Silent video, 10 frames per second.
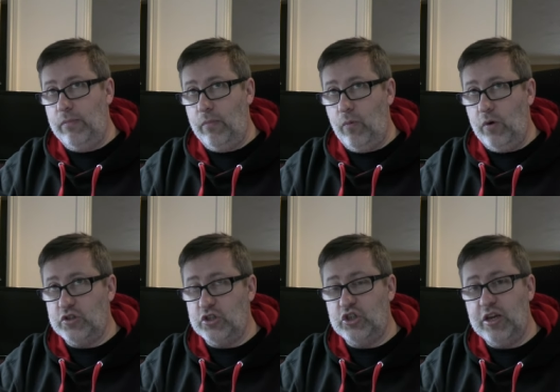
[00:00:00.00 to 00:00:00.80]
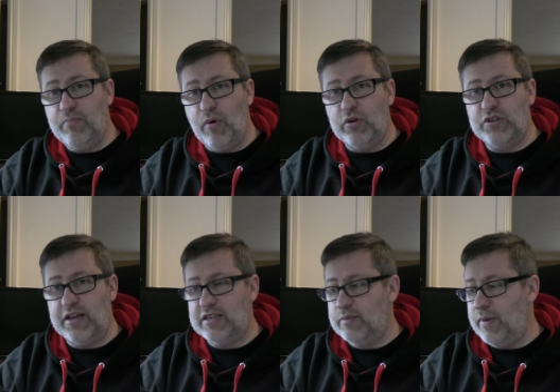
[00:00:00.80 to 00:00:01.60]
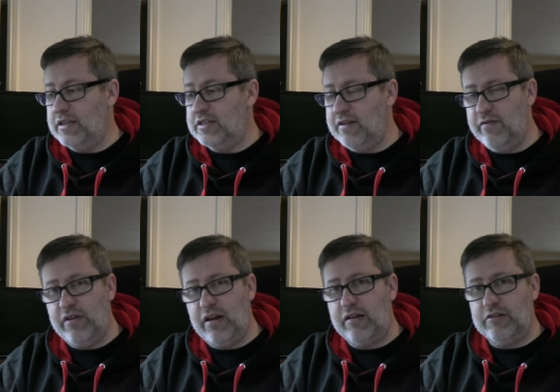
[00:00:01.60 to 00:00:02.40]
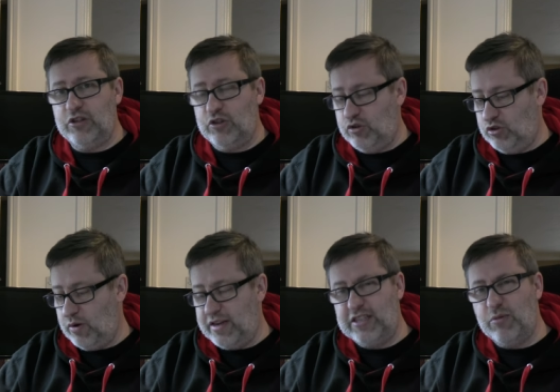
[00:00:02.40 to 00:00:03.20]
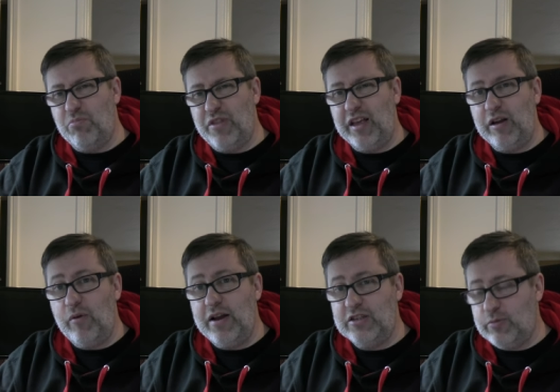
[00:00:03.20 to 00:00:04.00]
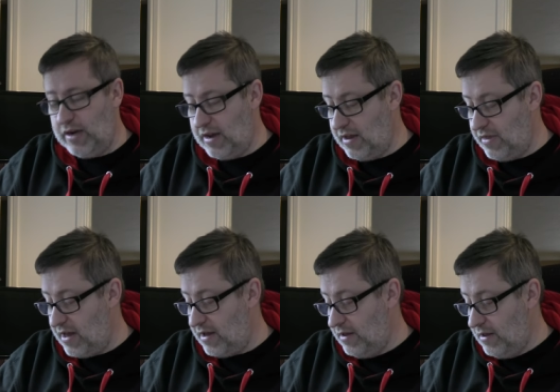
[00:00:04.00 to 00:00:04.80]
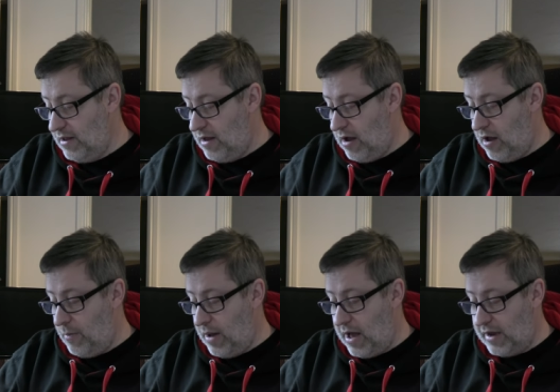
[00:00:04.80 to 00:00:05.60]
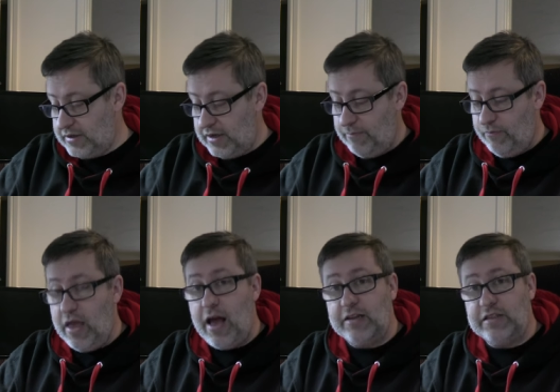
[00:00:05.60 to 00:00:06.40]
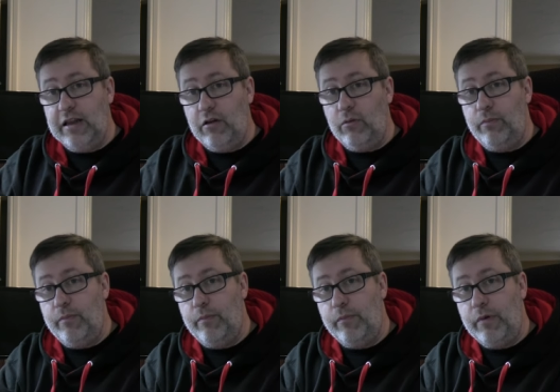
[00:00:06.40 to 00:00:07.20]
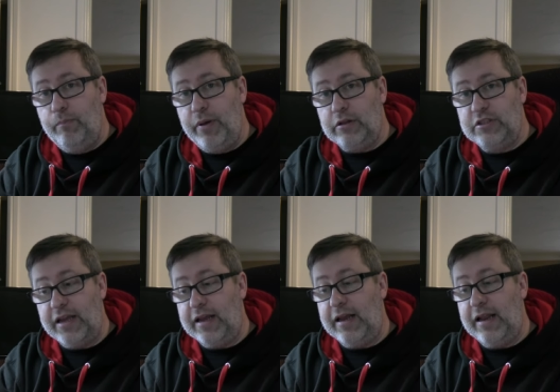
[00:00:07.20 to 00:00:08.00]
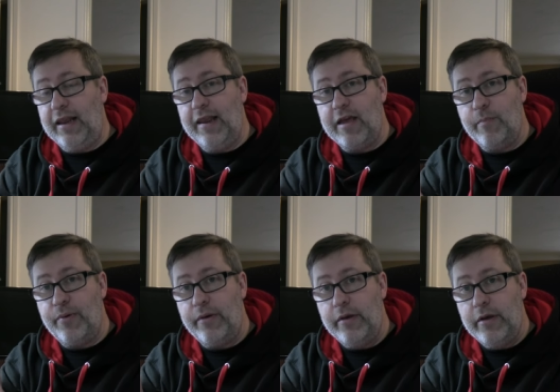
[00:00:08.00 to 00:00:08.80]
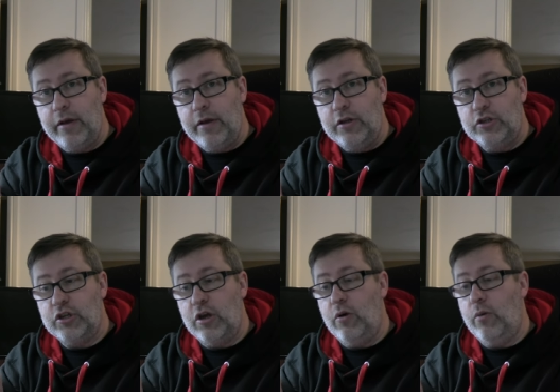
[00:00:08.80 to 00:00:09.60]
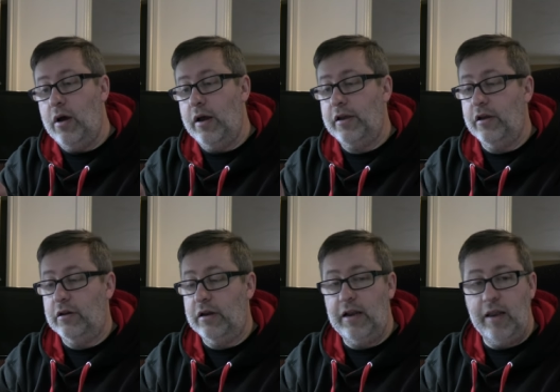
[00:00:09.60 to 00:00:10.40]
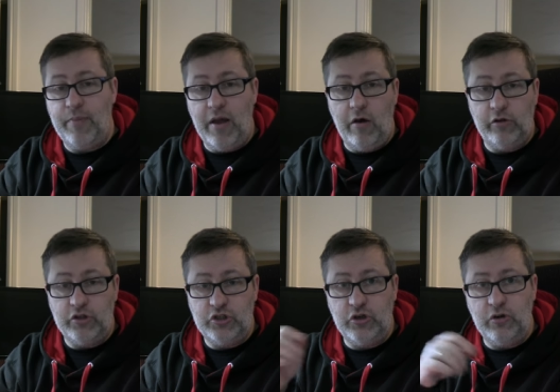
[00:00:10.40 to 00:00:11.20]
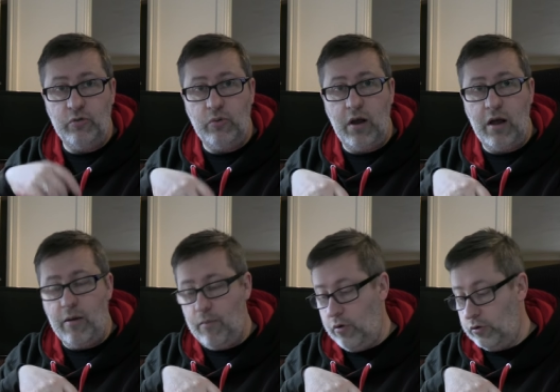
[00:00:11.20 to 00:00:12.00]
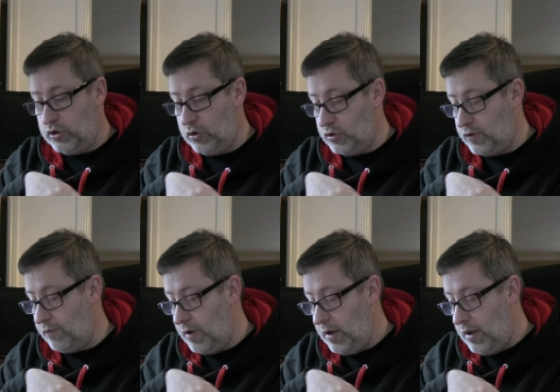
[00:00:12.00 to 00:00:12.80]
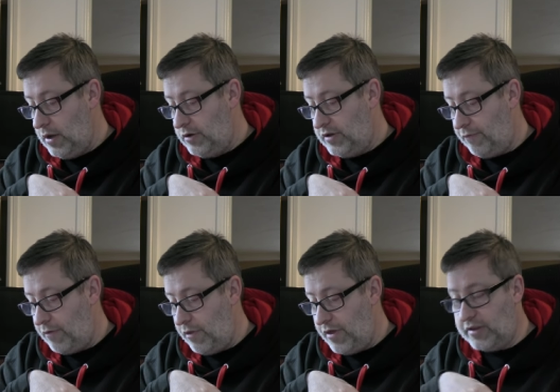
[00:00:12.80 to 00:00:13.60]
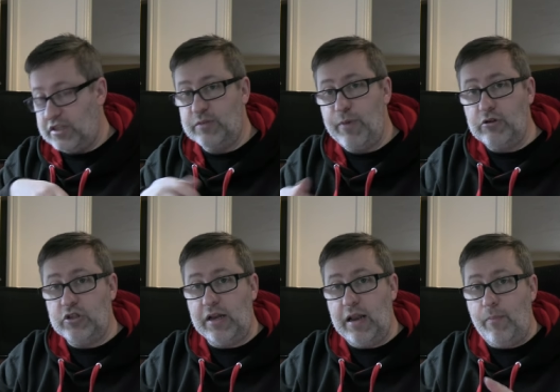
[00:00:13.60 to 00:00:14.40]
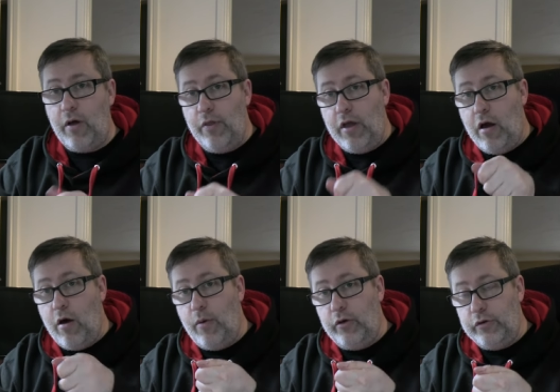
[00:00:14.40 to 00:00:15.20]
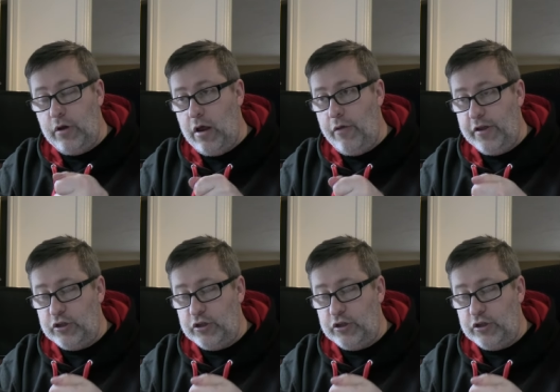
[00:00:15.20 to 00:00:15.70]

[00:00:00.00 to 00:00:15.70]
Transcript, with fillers: wasn't cheap, but wasn't expensive. Uh, 20 something quid, something like that. Um, and it has a little built-in clip so I can clip it onto um, all sorts of different things. It's supposed to clip on the arm on uh, the